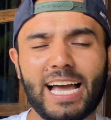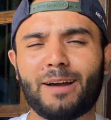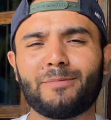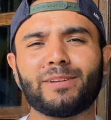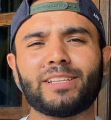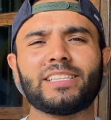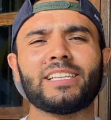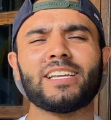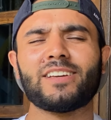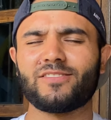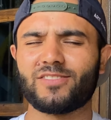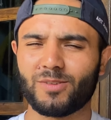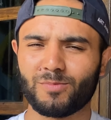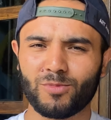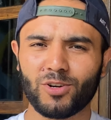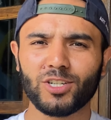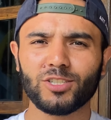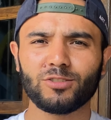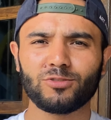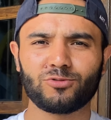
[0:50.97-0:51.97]
I mean, the
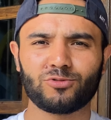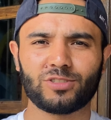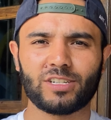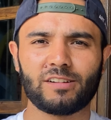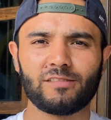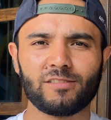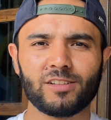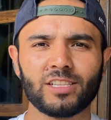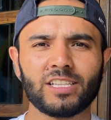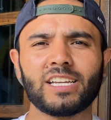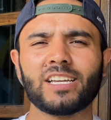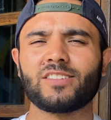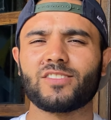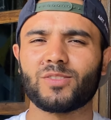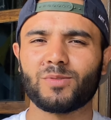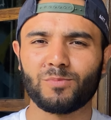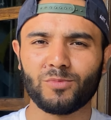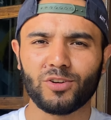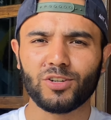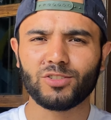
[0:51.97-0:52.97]
more you travel,
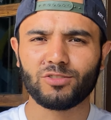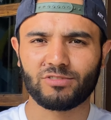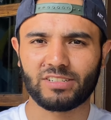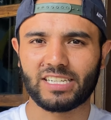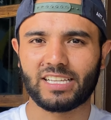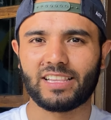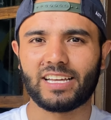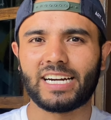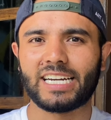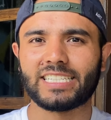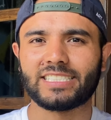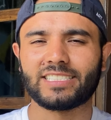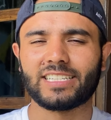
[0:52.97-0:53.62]
the more you realize